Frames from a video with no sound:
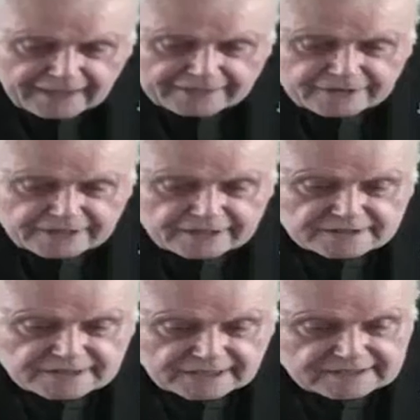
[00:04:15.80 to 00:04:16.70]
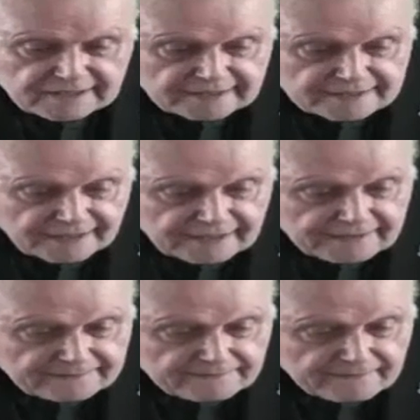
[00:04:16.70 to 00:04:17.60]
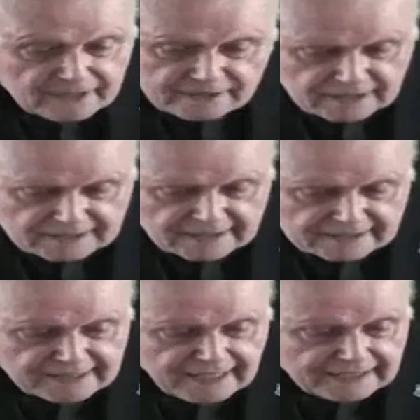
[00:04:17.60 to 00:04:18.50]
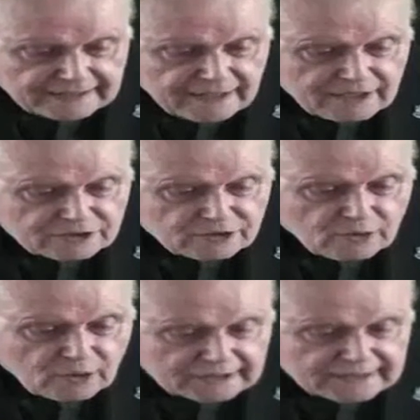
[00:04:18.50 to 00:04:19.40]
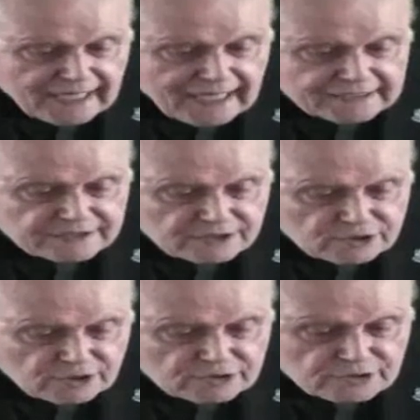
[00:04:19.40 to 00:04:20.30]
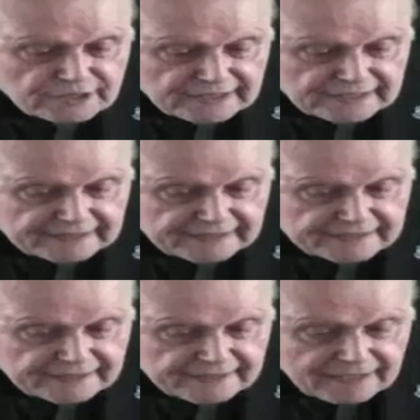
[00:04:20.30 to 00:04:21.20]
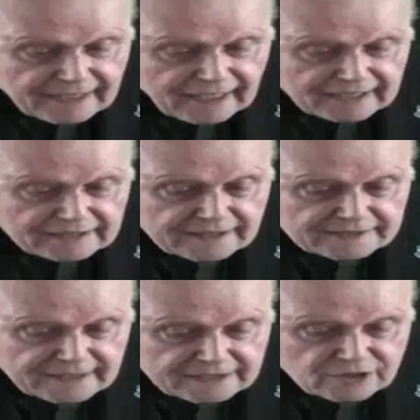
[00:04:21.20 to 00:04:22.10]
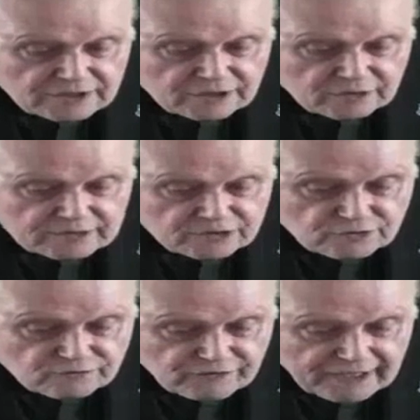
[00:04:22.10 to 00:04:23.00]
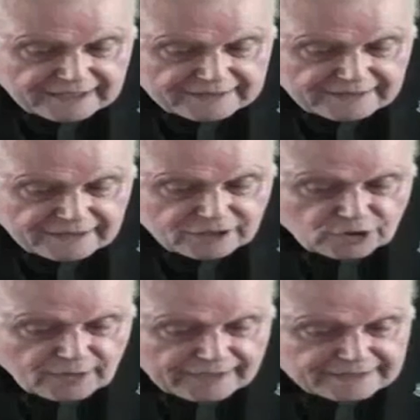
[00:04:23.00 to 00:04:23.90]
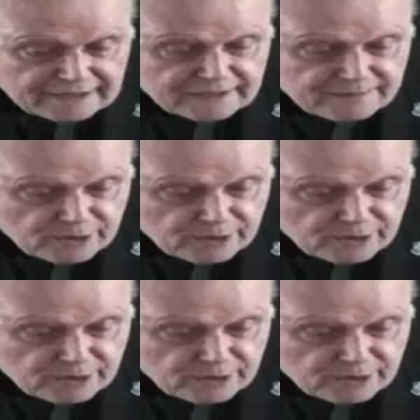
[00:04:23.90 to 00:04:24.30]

to England from Rome in the year 668, to organize the church in England,